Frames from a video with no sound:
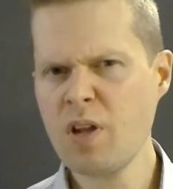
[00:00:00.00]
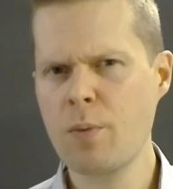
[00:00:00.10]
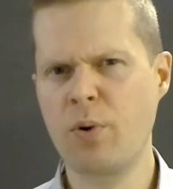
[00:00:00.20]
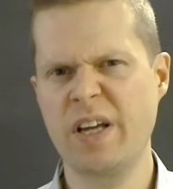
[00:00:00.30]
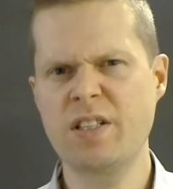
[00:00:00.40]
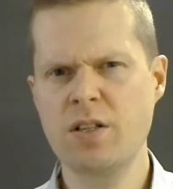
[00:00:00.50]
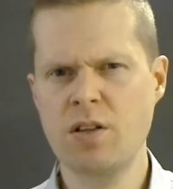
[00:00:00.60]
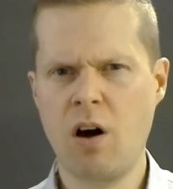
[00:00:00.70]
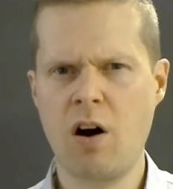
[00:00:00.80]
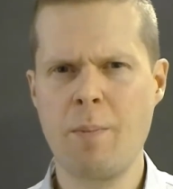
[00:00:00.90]
predictions
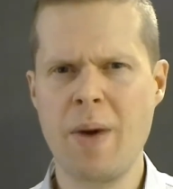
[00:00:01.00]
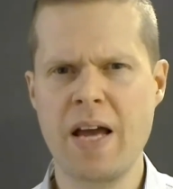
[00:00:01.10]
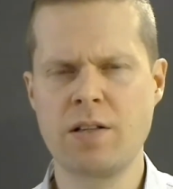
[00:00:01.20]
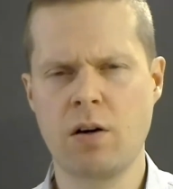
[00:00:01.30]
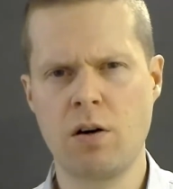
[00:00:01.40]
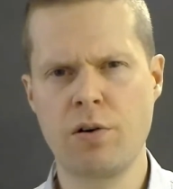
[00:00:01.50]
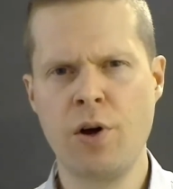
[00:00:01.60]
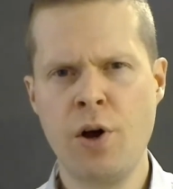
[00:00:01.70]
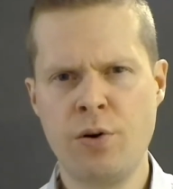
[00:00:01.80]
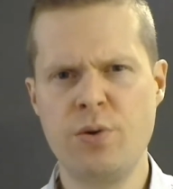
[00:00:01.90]
are made on
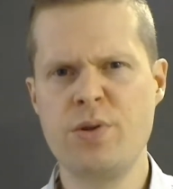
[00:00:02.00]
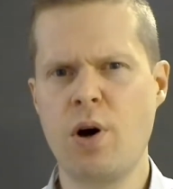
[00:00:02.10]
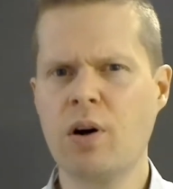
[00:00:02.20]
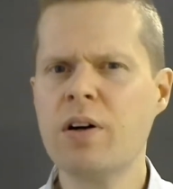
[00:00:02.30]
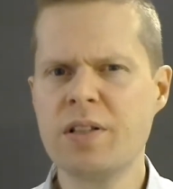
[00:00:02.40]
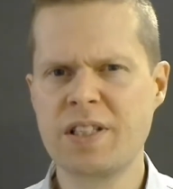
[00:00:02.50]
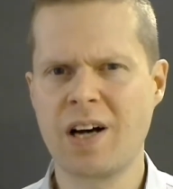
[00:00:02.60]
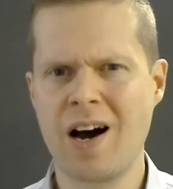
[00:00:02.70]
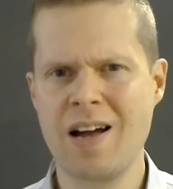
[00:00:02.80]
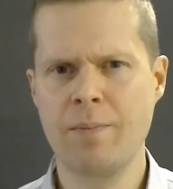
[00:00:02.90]
New York
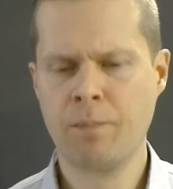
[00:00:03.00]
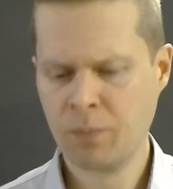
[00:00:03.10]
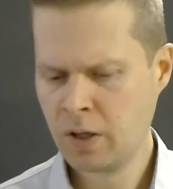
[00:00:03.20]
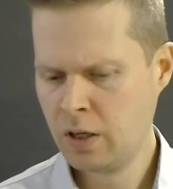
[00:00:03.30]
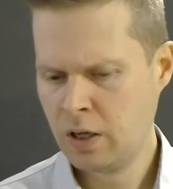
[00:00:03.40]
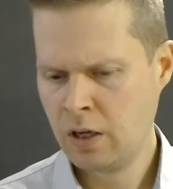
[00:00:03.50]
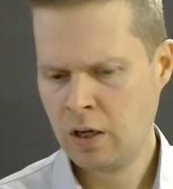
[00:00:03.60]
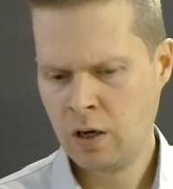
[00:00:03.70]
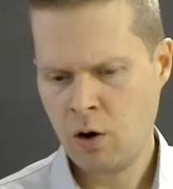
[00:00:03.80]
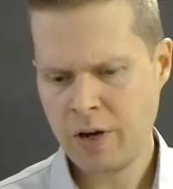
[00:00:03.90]
time.
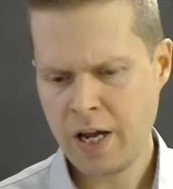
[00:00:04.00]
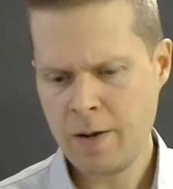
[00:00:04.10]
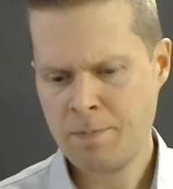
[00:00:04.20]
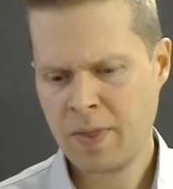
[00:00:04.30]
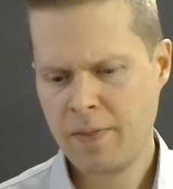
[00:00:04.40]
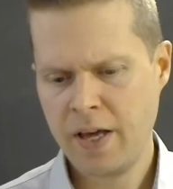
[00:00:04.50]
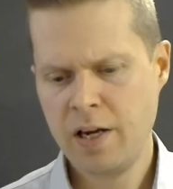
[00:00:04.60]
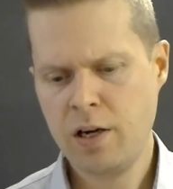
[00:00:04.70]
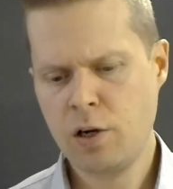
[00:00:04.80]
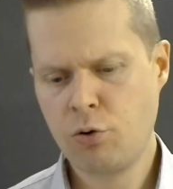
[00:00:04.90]
Okay,
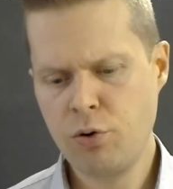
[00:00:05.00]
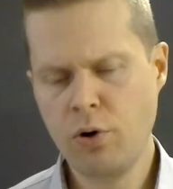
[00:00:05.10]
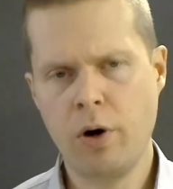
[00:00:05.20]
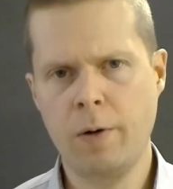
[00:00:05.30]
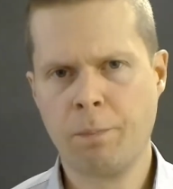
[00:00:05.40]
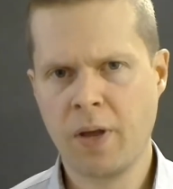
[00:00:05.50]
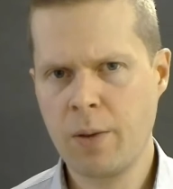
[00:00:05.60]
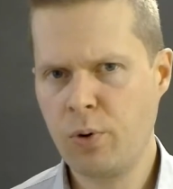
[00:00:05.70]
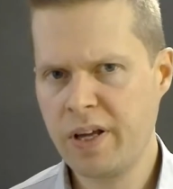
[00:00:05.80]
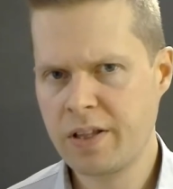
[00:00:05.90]
then crude oil. I
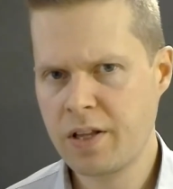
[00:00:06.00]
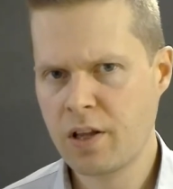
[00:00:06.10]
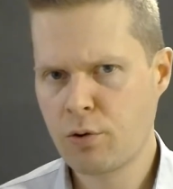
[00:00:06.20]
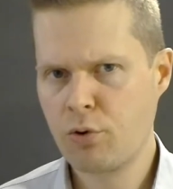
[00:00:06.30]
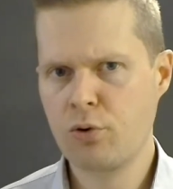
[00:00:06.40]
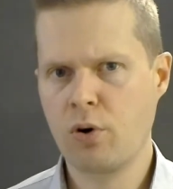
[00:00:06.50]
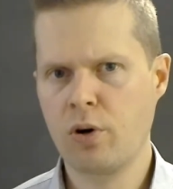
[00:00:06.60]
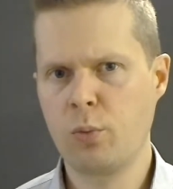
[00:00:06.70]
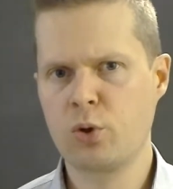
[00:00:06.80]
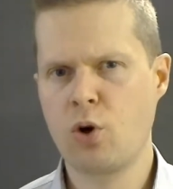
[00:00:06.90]
predicted that crude
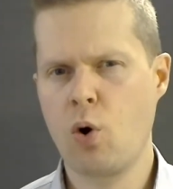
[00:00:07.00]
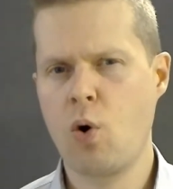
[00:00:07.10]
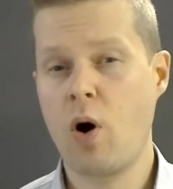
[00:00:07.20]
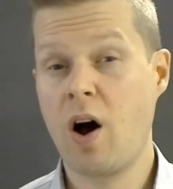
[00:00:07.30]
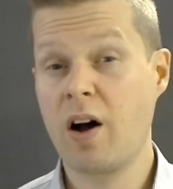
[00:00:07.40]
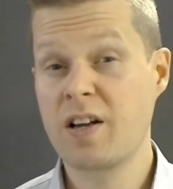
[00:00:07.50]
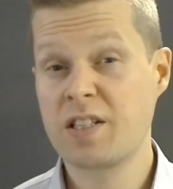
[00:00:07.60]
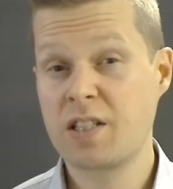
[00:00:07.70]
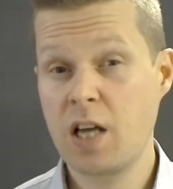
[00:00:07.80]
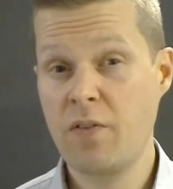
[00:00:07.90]
oil would go
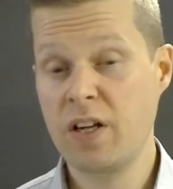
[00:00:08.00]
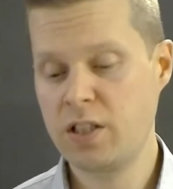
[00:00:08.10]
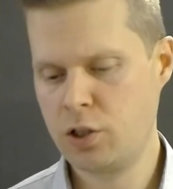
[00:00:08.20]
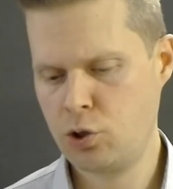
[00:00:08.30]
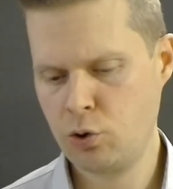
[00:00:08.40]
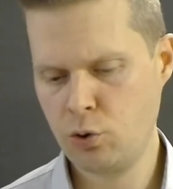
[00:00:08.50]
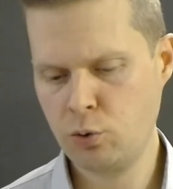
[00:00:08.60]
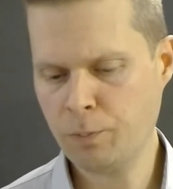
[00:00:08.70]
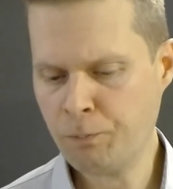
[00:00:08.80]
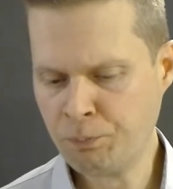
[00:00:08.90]

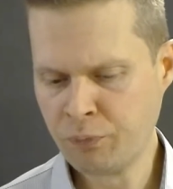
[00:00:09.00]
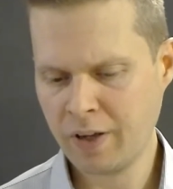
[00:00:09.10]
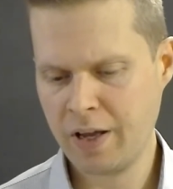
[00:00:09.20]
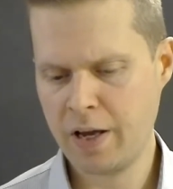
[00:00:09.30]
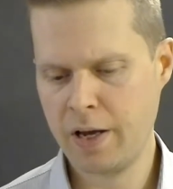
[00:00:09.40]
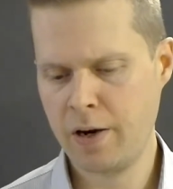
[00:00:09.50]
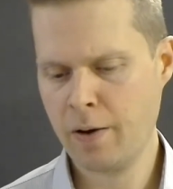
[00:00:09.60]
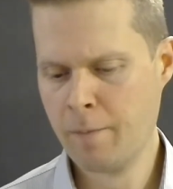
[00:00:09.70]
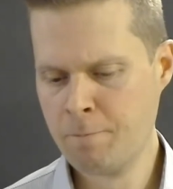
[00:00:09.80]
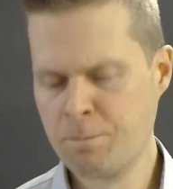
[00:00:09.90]

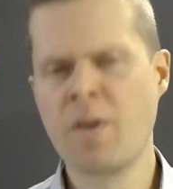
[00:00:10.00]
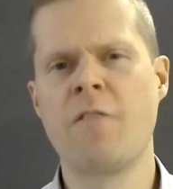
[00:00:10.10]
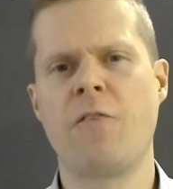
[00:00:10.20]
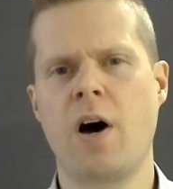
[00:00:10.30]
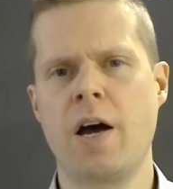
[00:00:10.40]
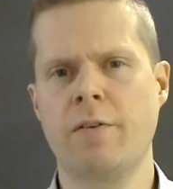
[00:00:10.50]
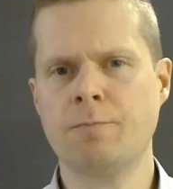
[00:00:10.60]
72.5.